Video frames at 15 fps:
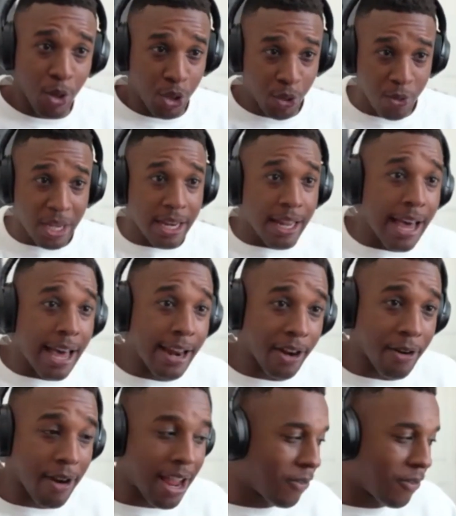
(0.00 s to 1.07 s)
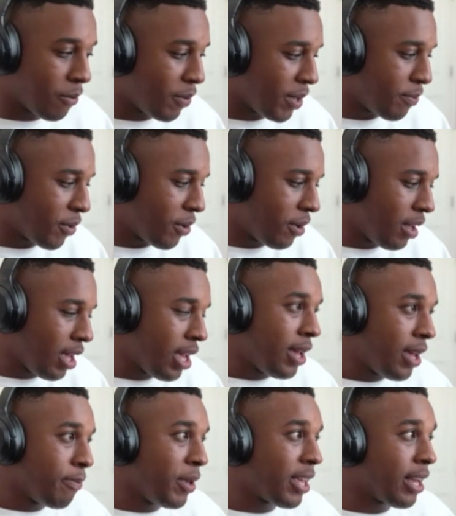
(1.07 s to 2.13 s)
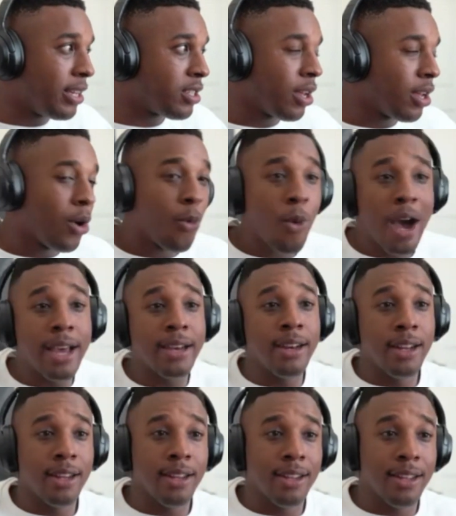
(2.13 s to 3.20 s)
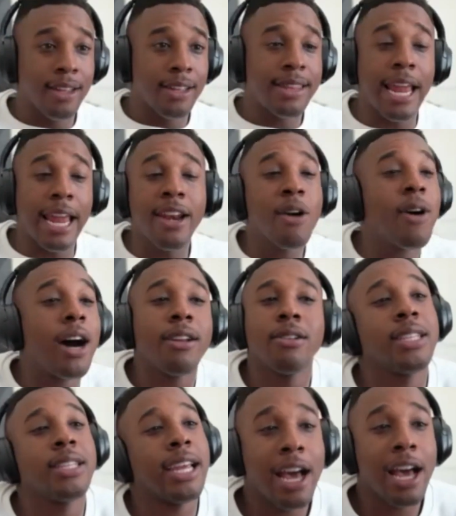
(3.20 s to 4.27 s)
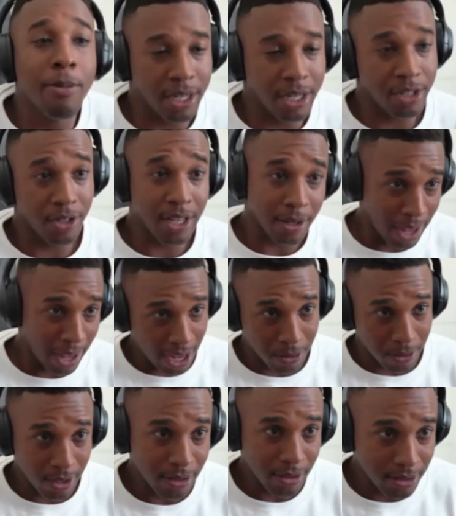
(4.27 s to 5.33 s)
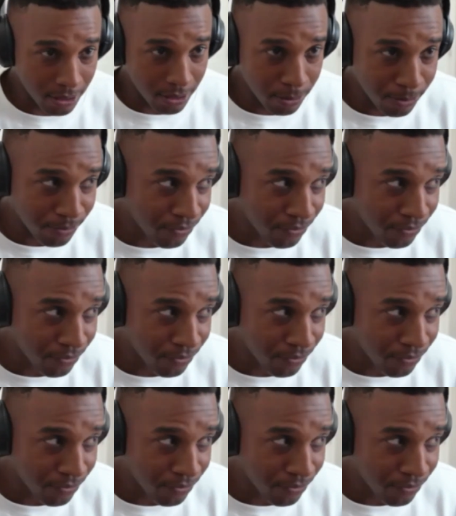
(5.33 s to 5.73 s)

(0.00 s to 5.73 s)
You get a lot of crap from people because, one, they don't understand how much you can make on YouTube.